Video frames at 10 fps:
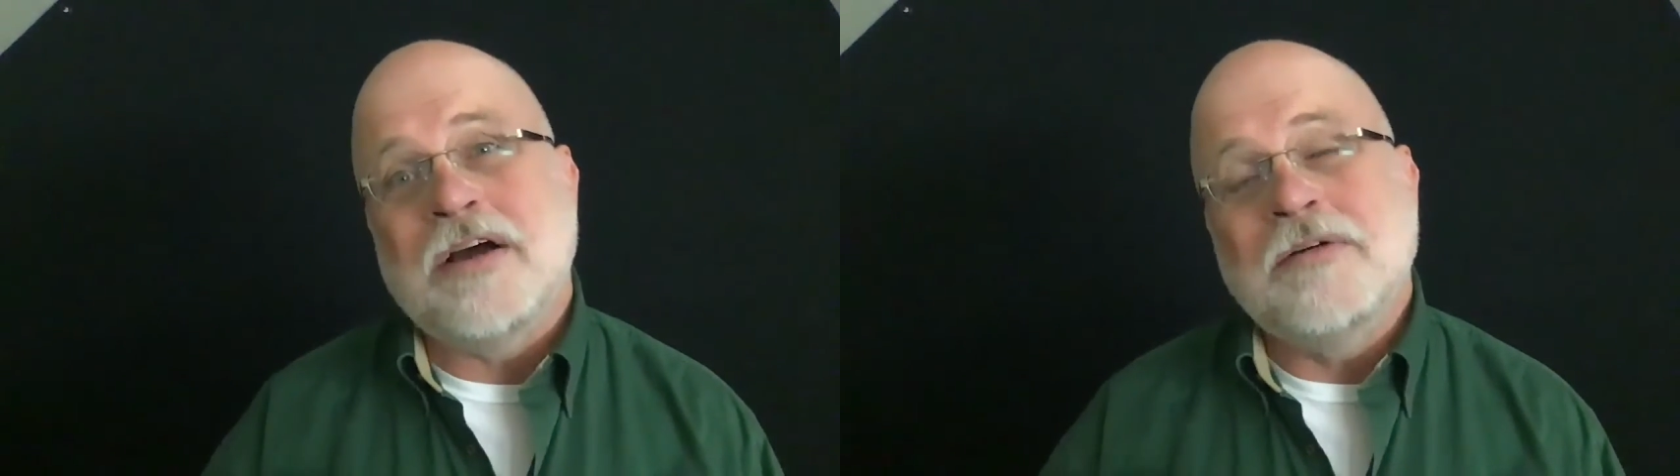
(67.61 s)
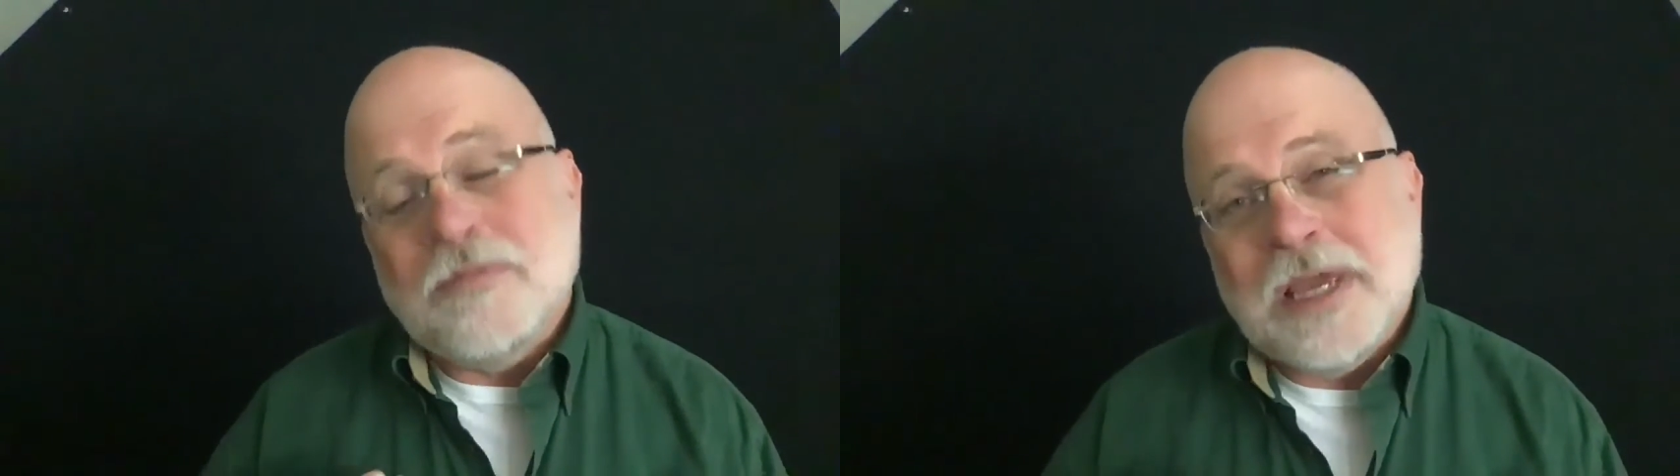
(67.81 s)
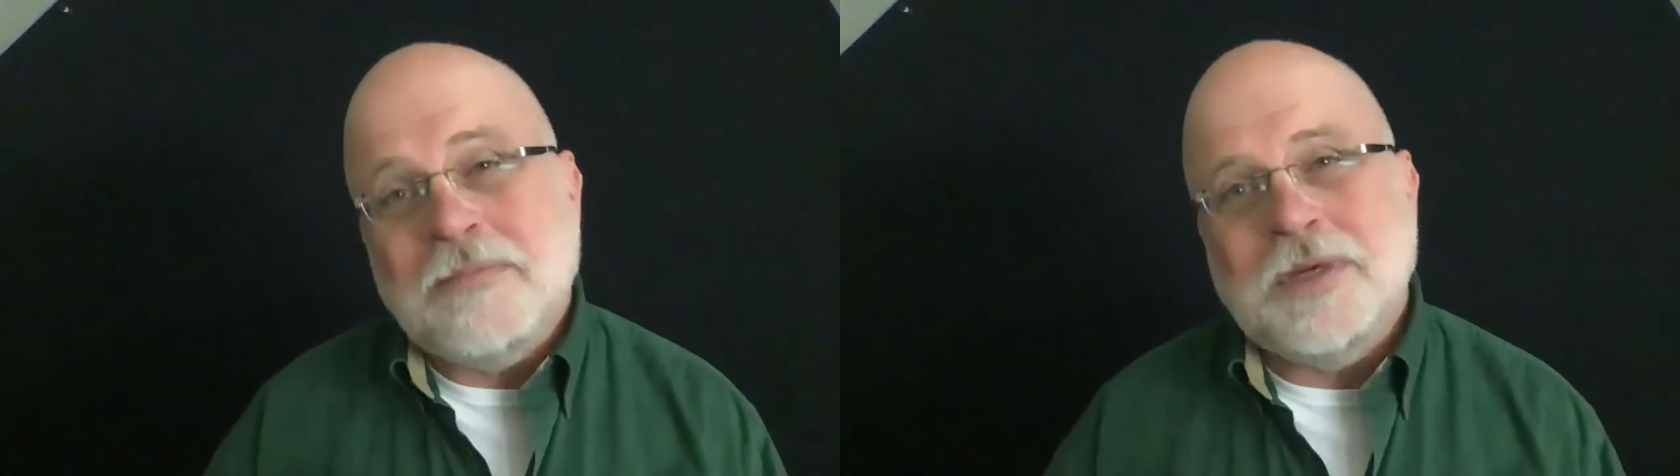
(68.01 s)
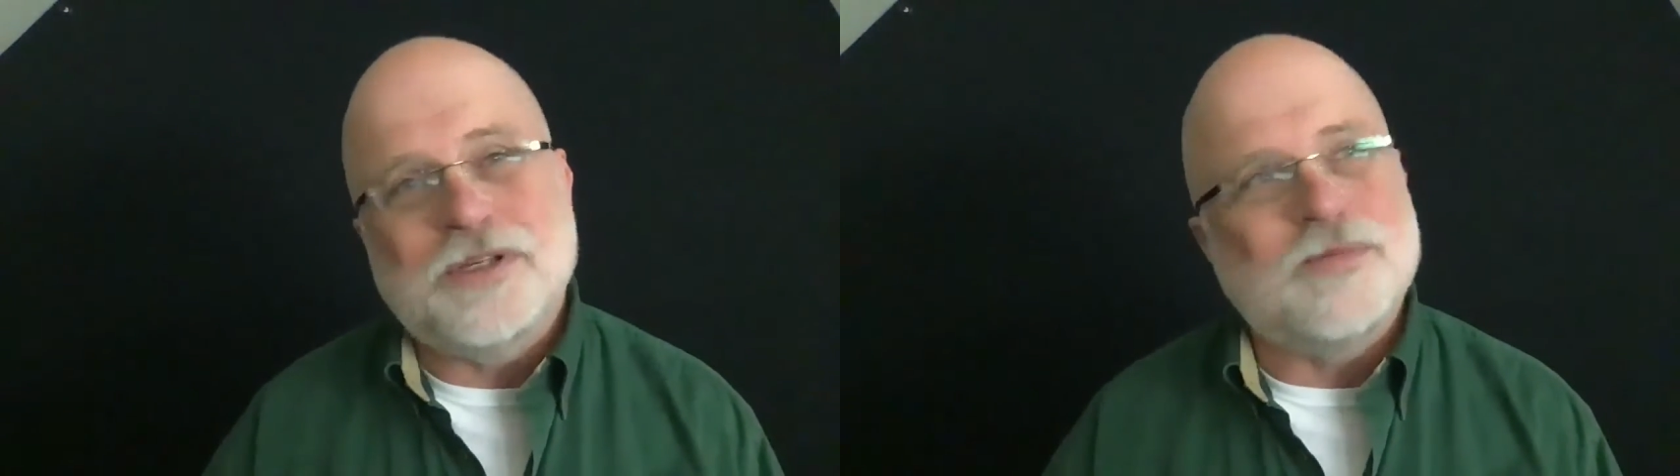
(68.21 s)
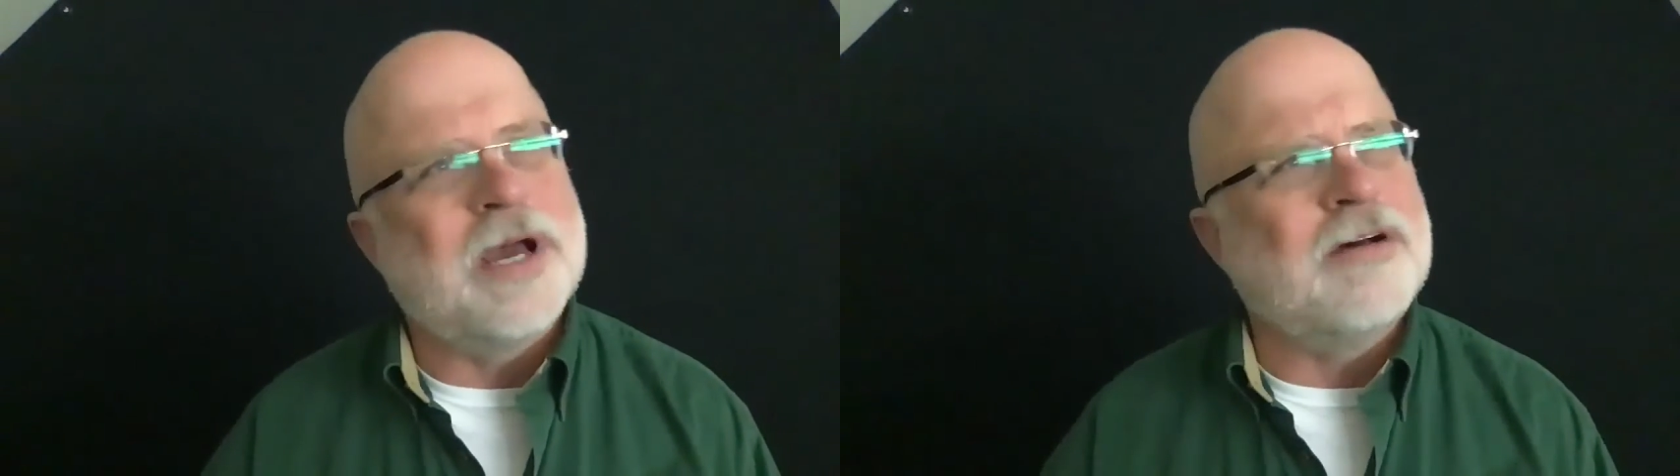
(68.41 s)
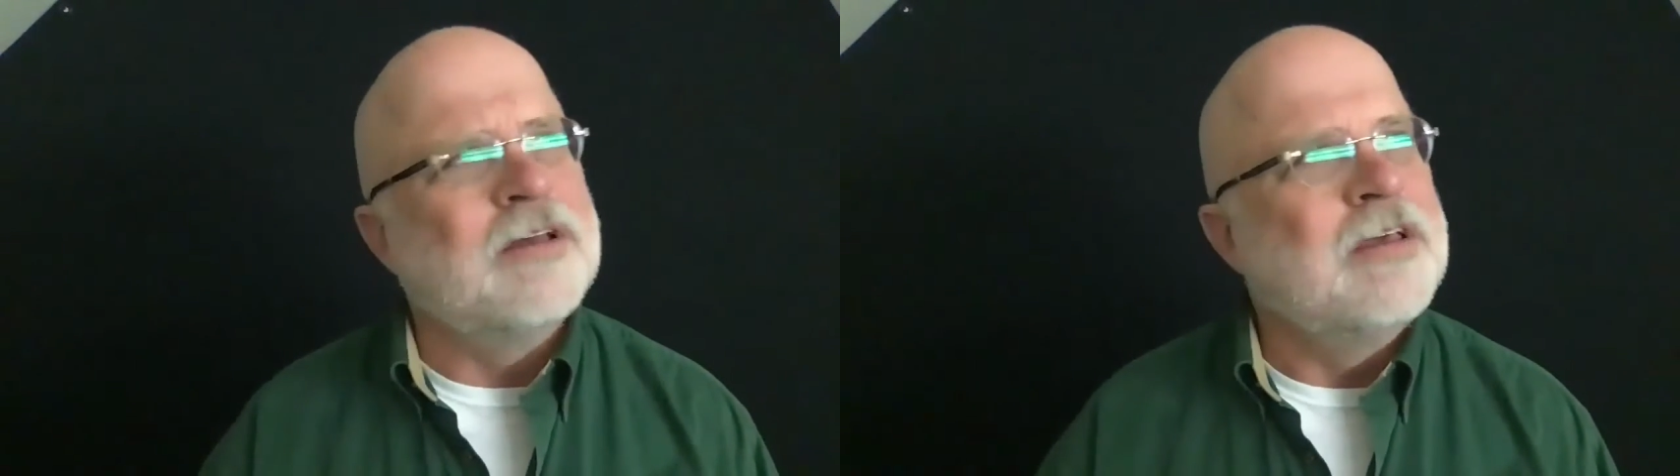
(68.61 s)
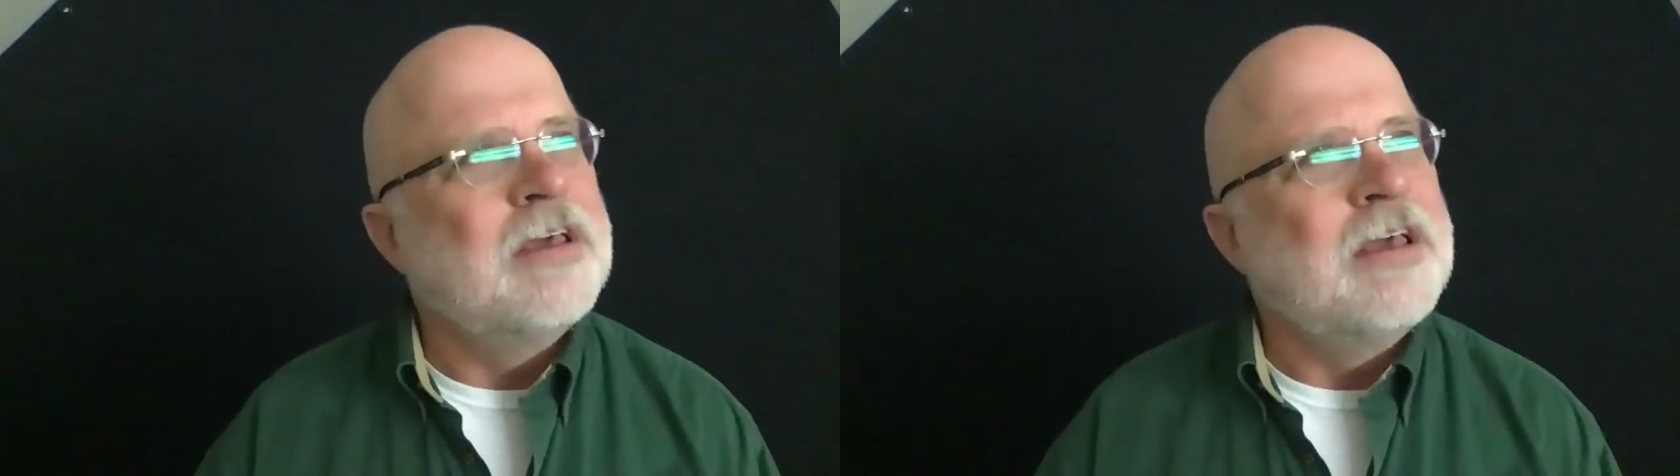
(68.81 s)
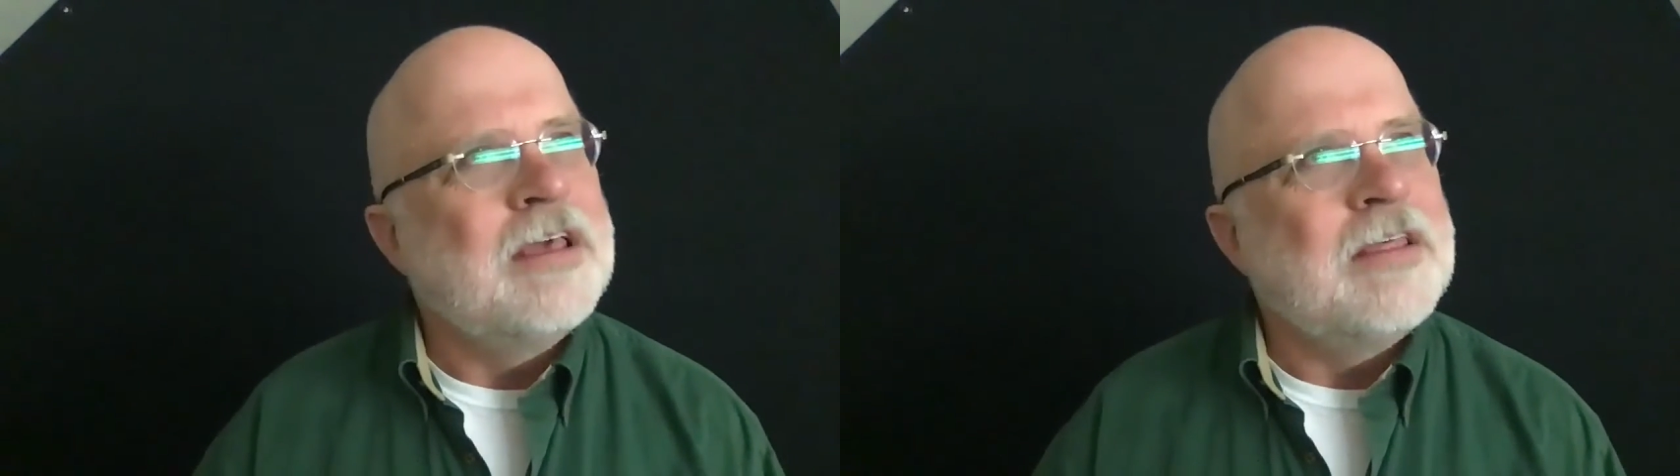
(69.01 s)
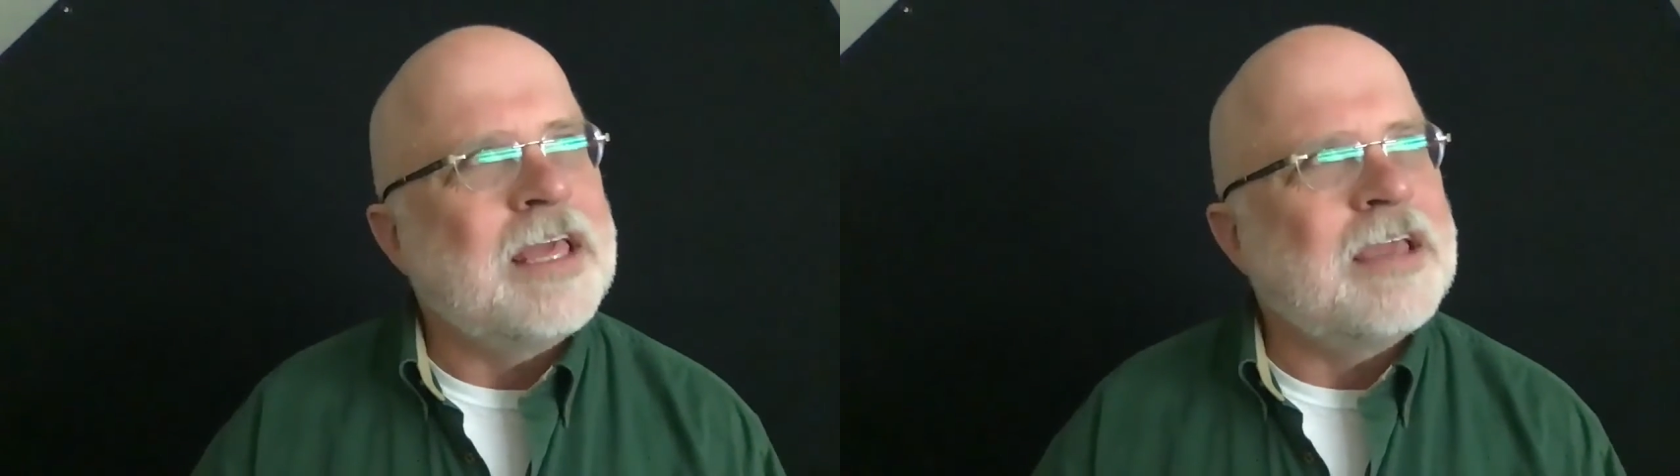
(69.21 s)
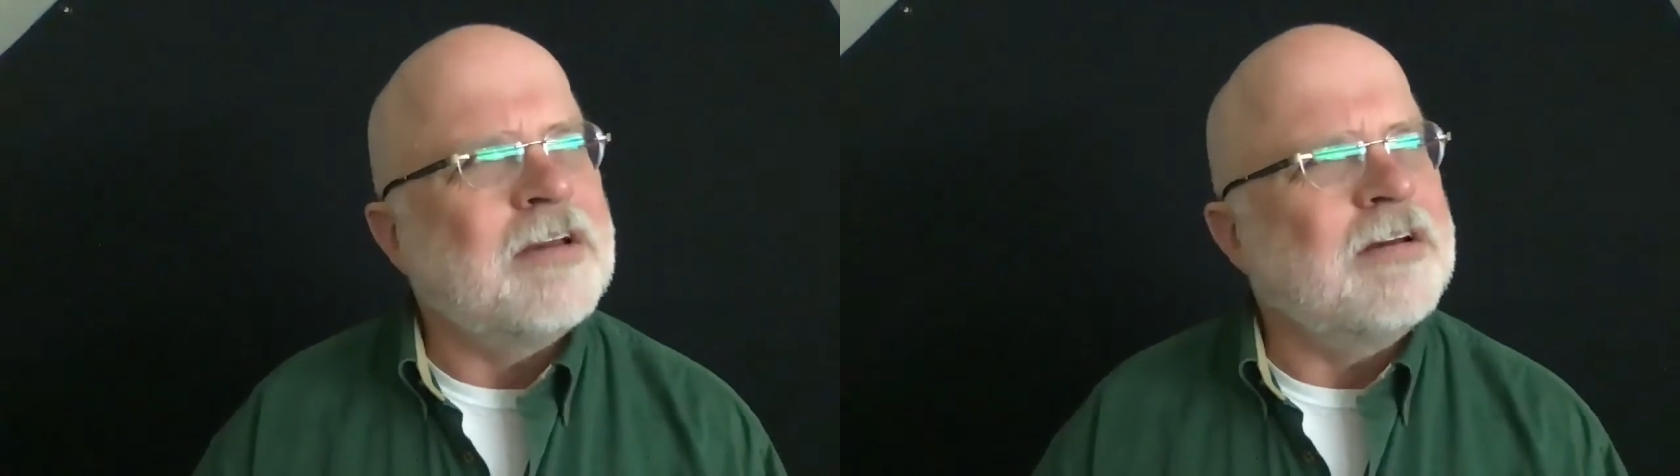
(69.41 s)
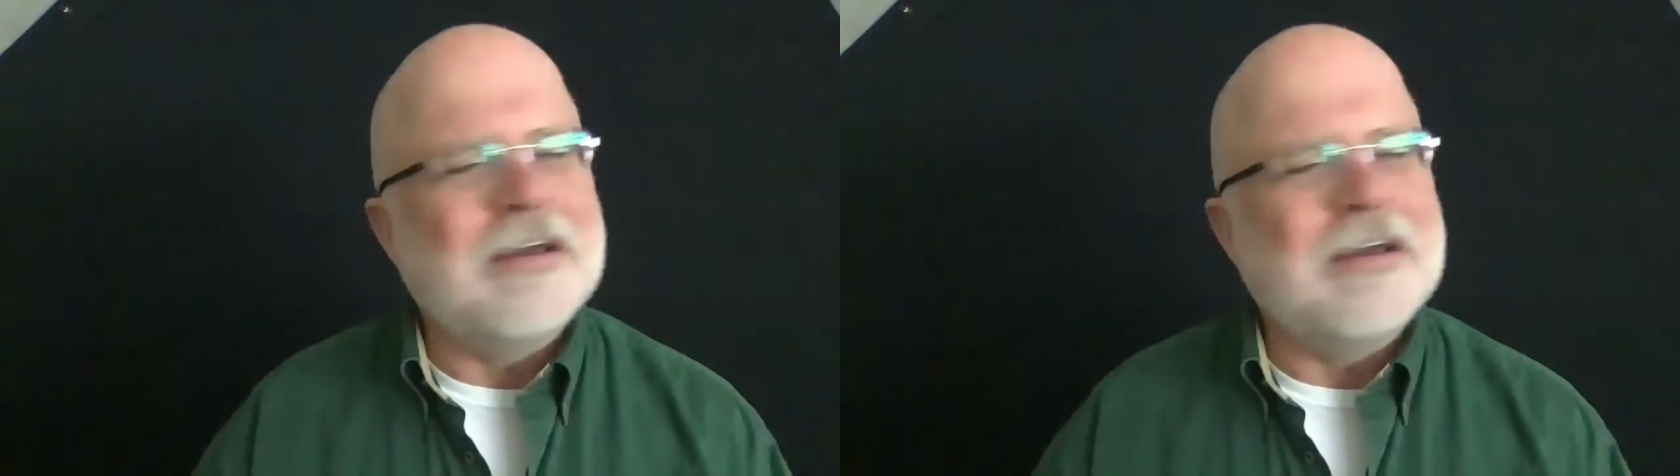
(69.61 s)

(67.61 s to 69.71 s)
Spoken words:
It would make me smile, like,